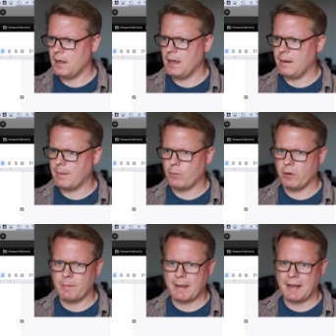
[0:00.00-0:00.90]
And I'm not
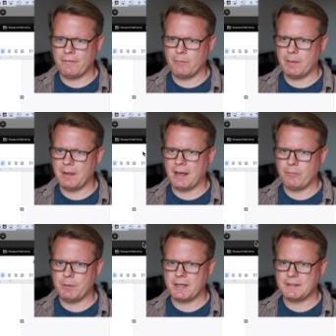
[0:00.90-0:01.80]
worrying about
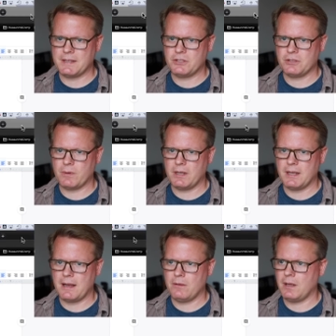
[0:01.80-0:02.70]
alphabetization right
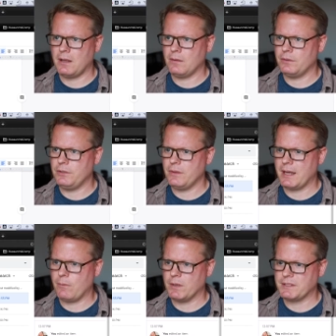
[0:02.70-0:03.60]
now. I'll do
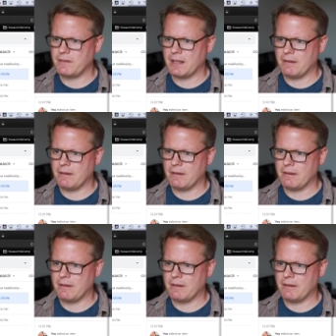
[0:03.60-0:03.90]
that once I've got